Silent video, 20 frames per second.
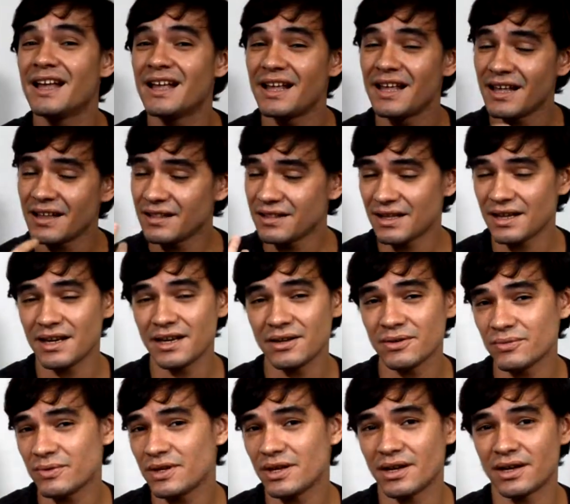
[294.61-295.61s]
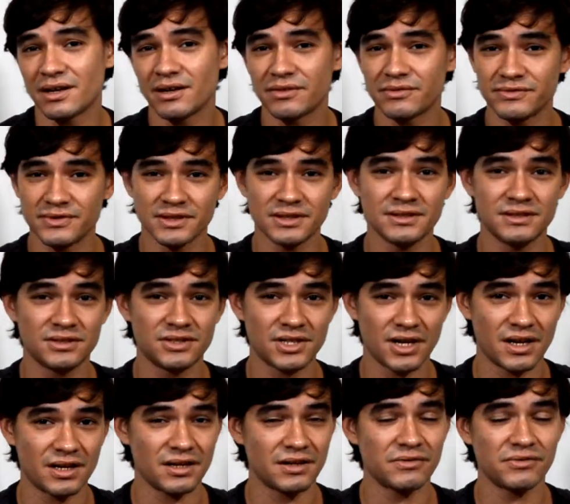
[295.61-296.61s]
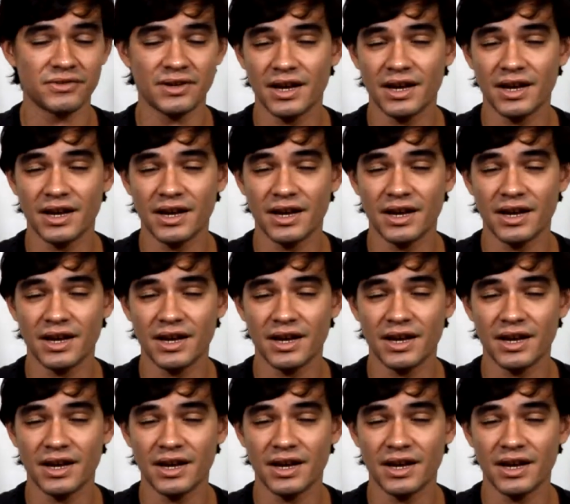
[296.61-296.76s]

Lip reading: And then we have the genitive